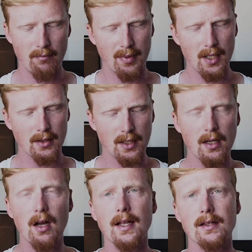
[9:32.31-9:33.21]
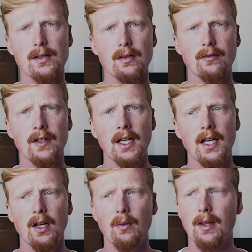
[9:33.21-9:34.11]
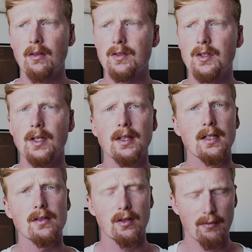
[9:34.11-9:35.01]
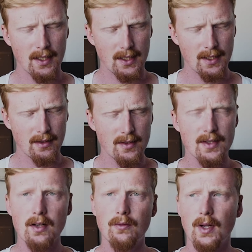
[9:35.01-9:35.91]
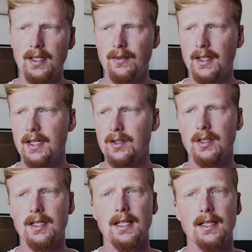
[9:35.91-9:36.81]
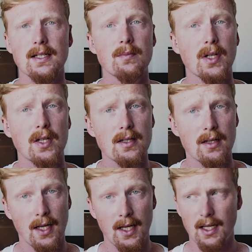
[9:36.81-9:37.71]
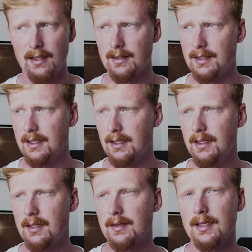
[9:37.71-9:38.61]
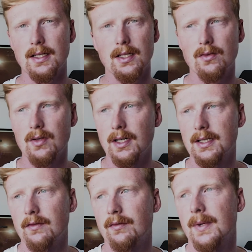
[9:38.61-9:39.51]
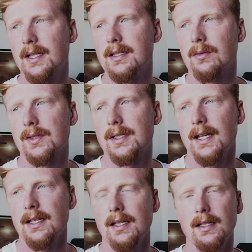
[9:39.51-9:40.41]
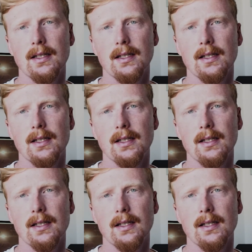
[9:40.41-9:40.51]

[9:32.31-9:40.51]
It blurred the lines of whether I was doing things correctly, and the self-gratification didn't exist because, as I said earlier, it's a destructive mental state.